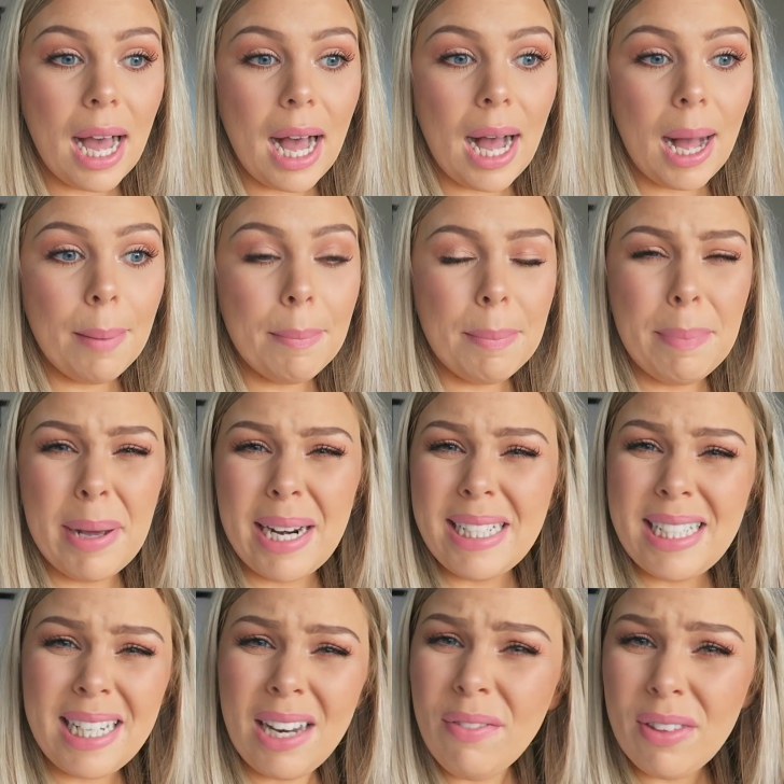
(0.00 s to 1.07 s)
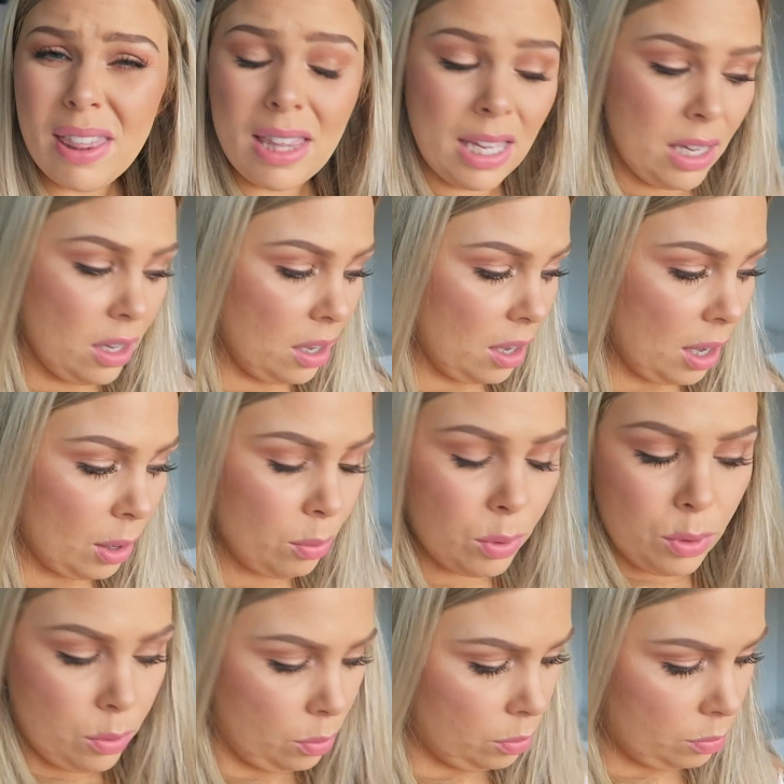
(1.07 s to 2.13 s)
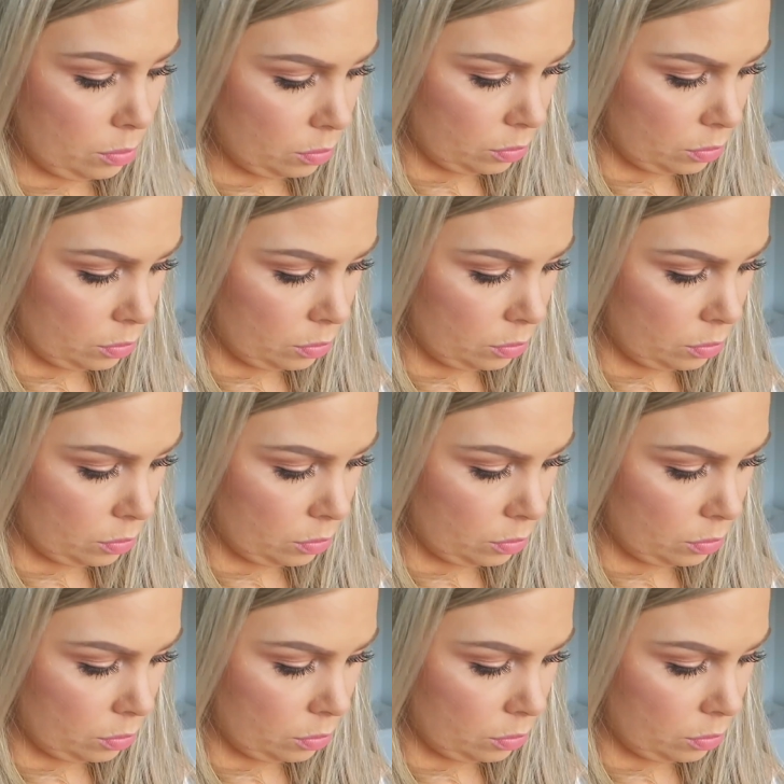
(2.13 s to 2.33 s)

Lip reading: But I didn't ever think I would,